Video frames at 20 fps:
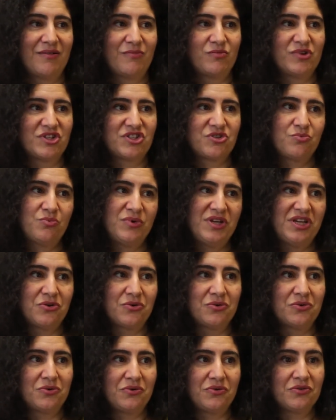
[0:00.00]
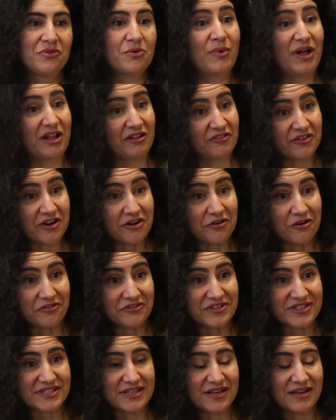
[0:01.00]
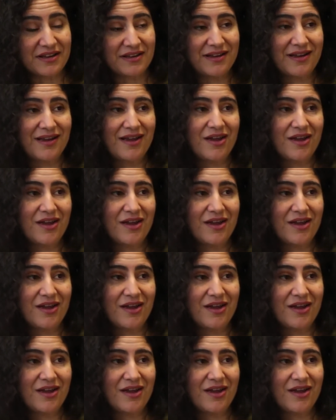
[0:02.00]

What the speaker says: which we call the welfare officer,